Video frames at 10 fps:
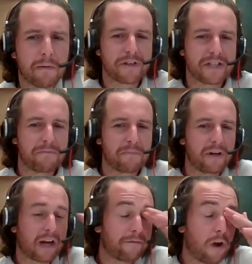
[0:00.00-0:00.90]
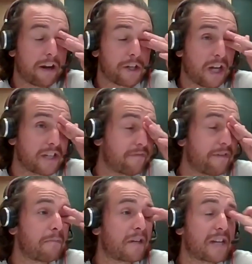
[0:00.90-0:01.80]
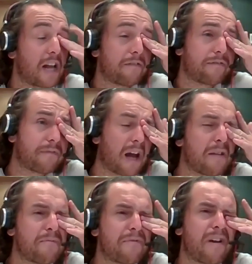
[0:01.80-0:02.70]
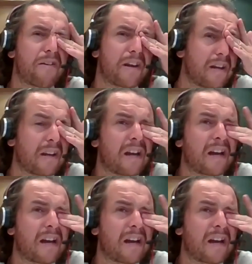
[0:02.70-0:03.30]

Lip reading: received book. I've not had a chance to read it myself. I am very